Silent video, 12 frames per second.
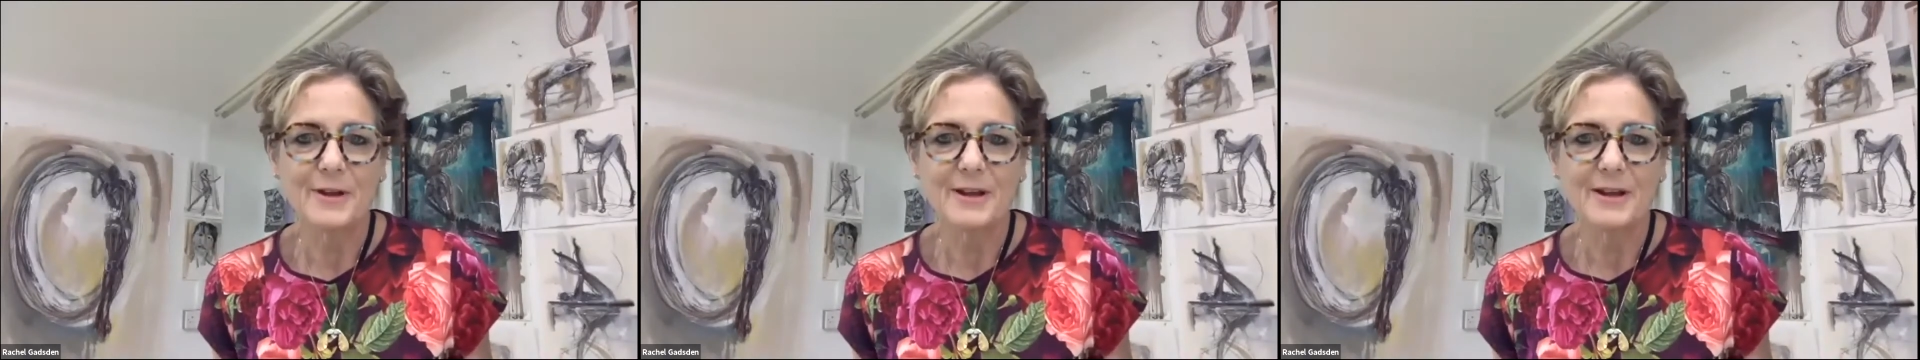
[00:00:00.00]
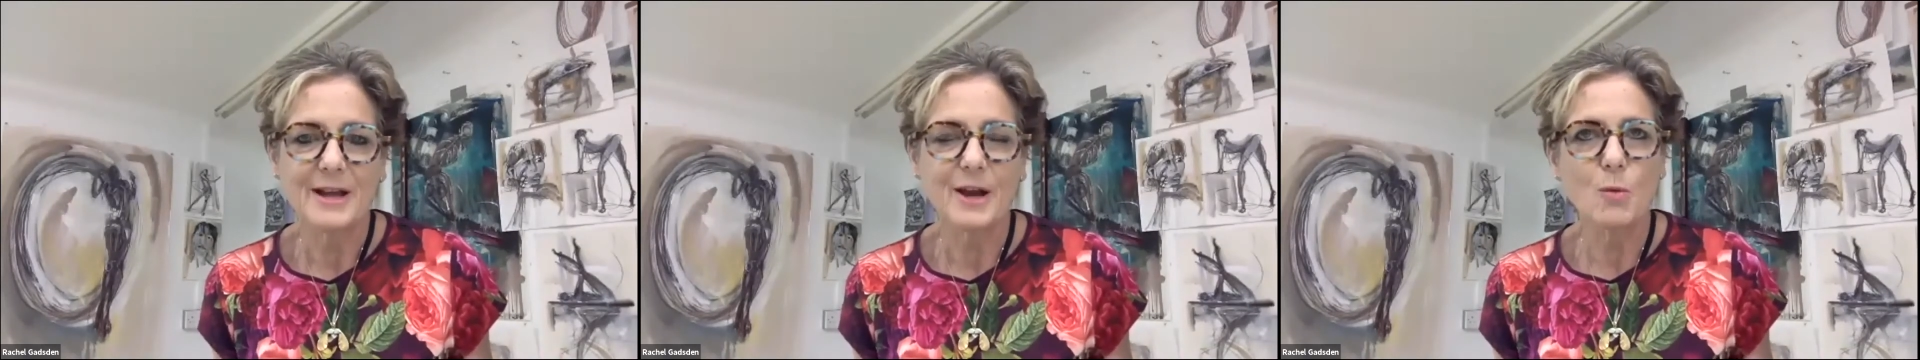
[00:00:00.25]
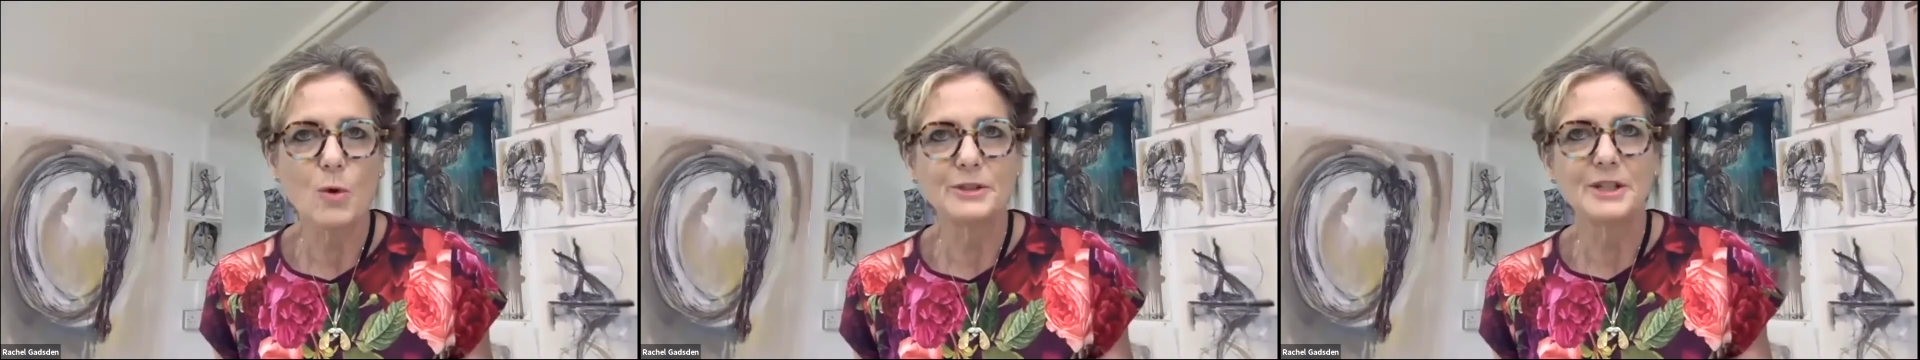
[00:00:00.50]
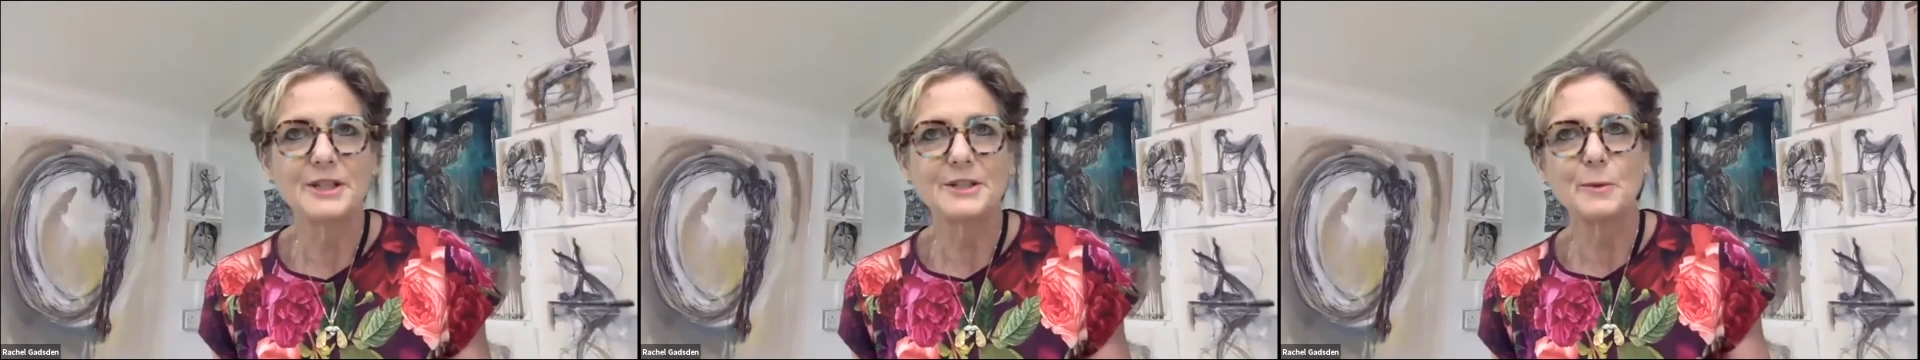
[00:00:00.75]
And I
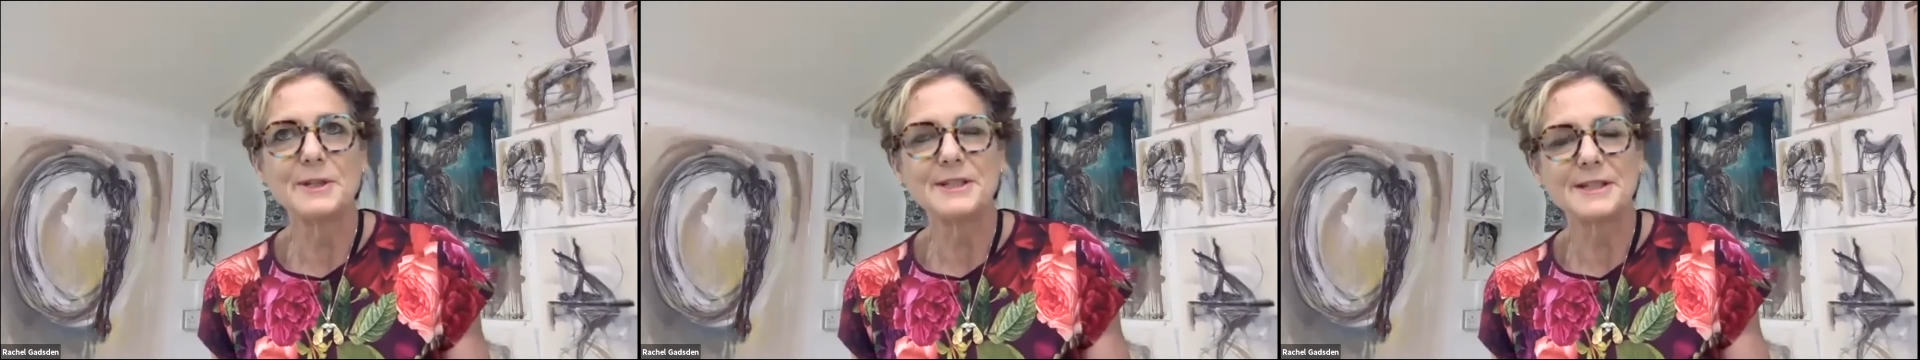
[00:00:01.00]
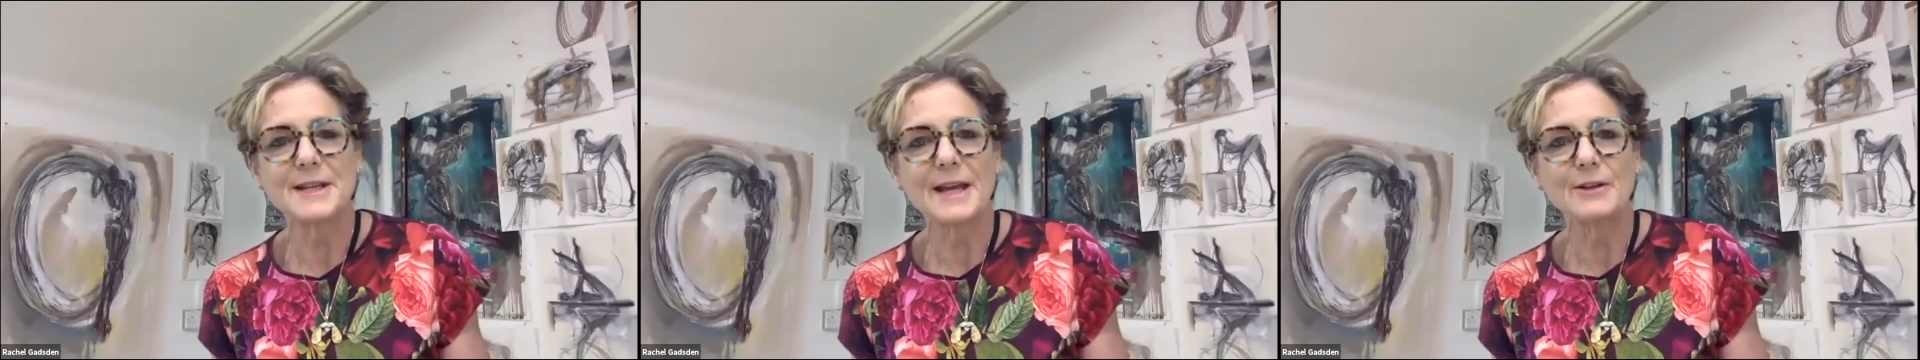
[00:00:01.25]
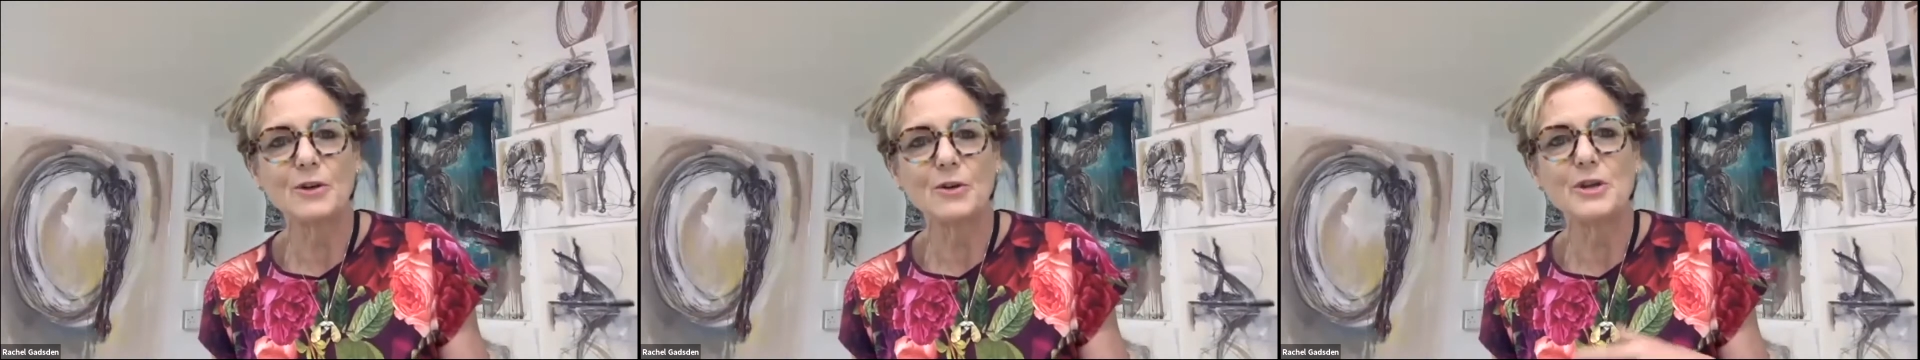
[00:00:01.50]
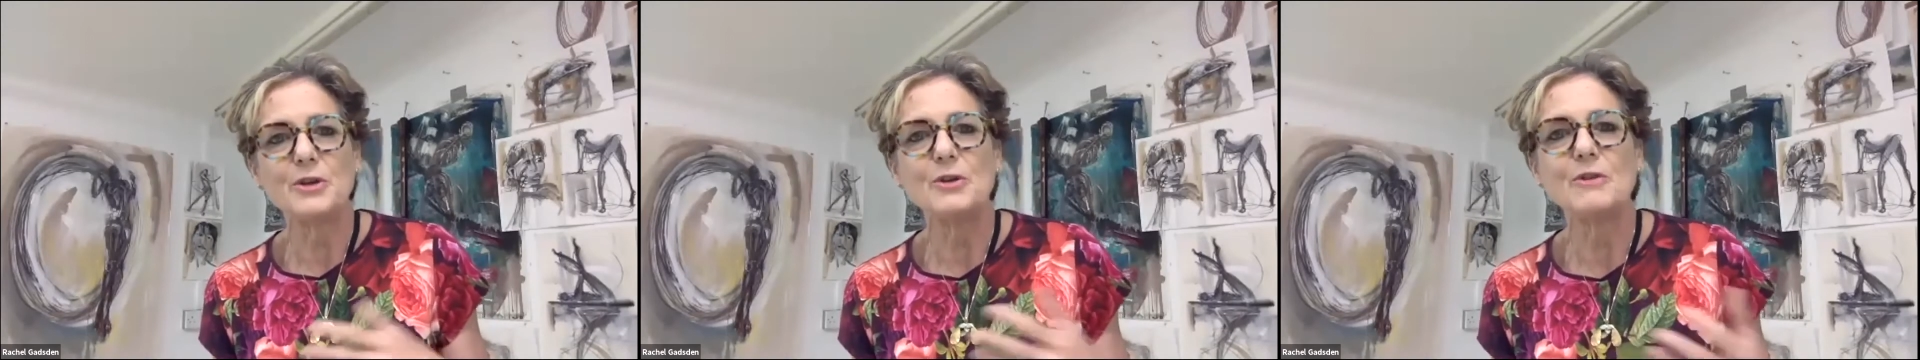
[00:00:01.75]
wanted to instead
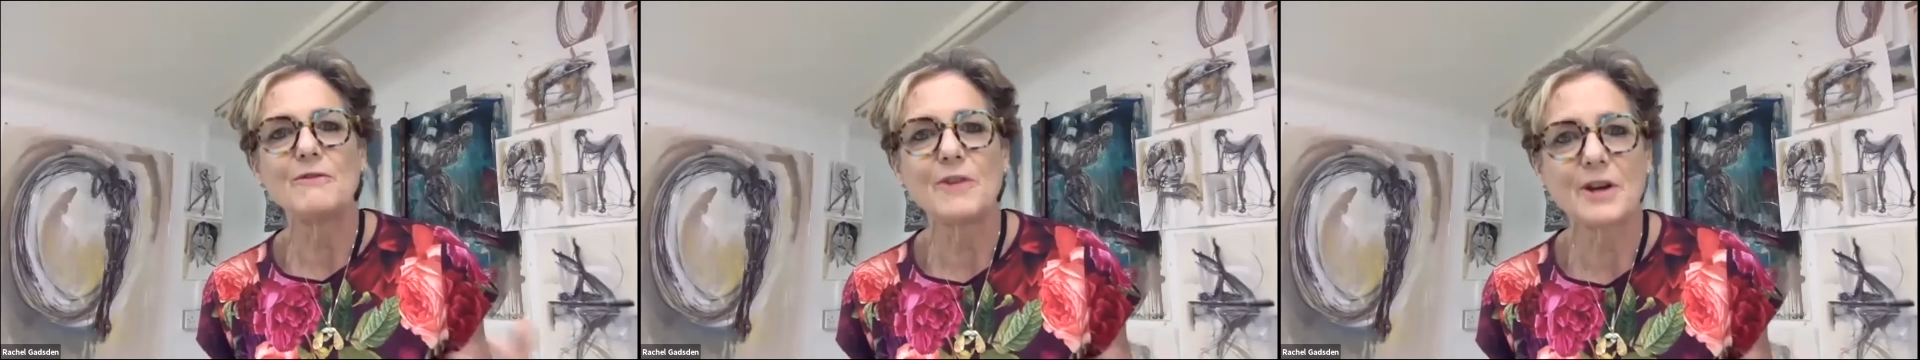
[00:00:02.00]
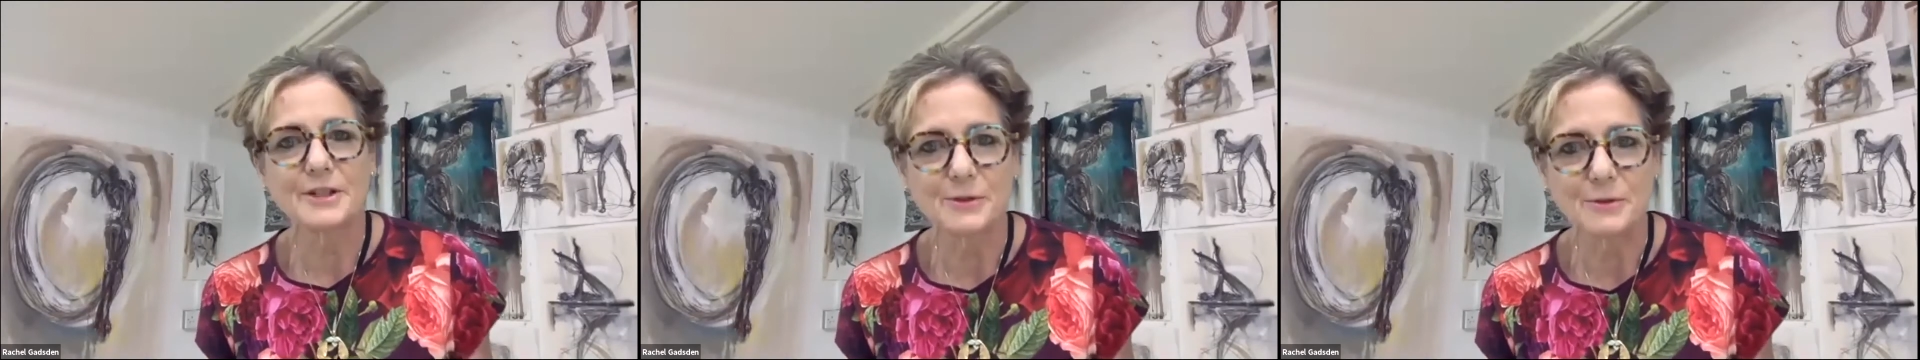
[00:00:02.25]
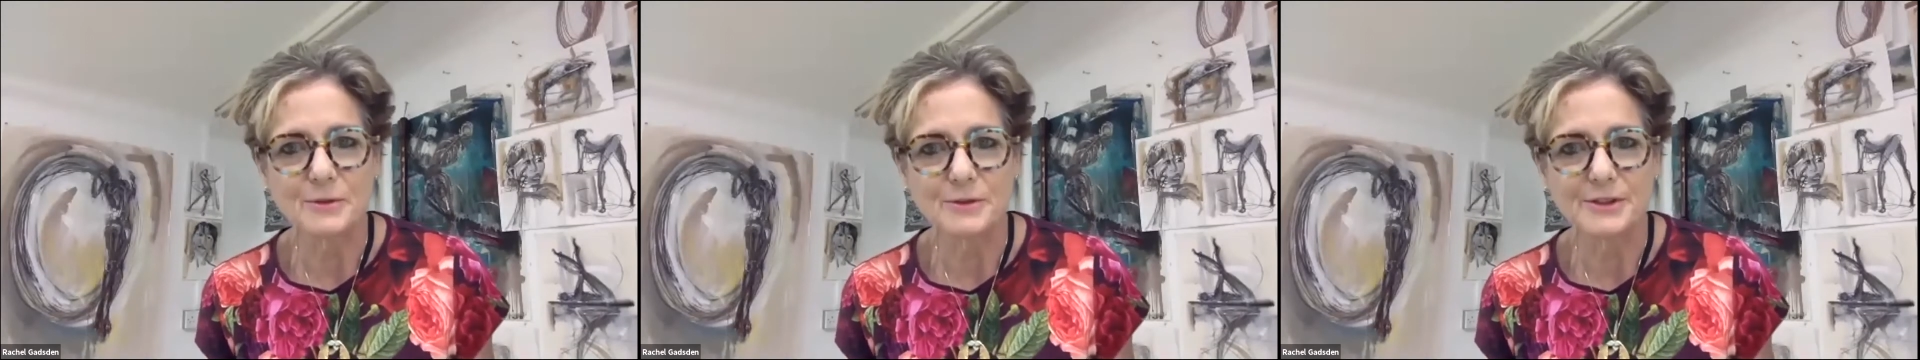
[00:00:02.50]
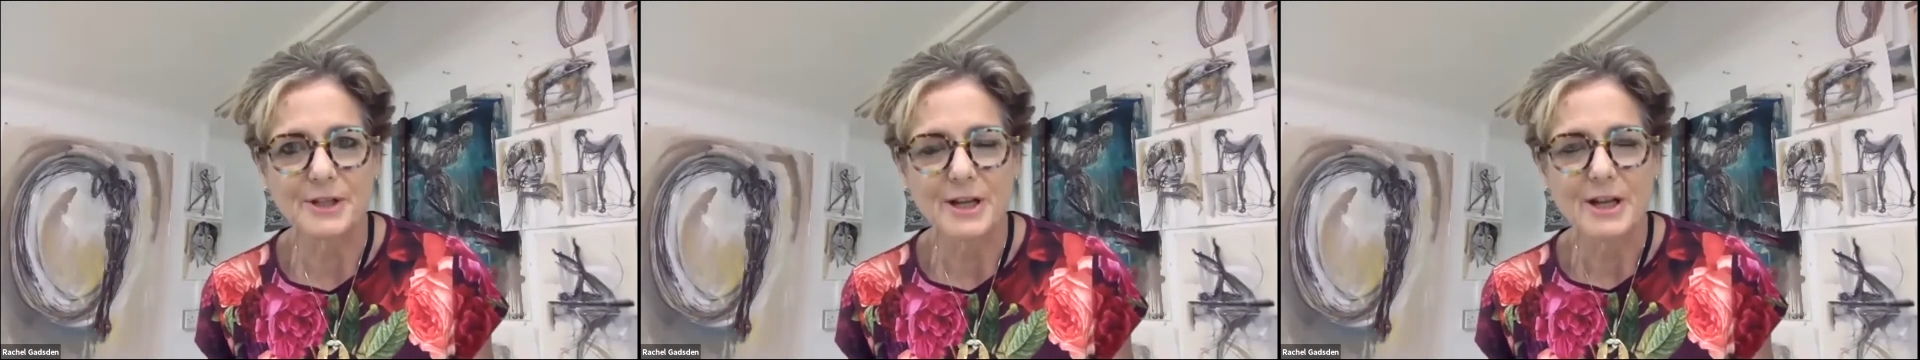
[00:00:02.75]
look at
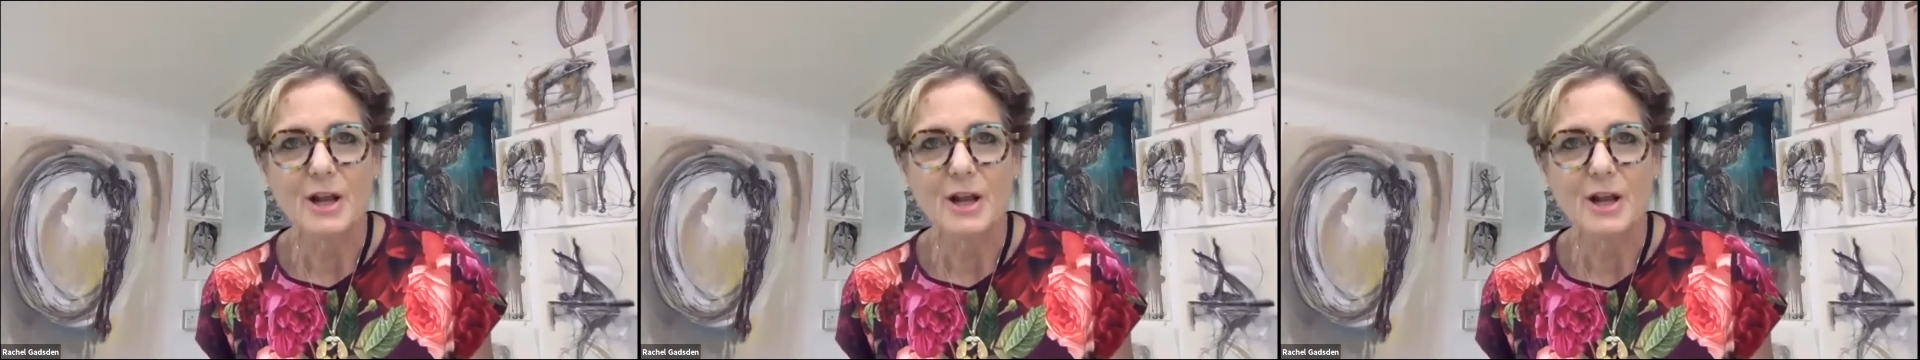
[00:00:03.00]
universals,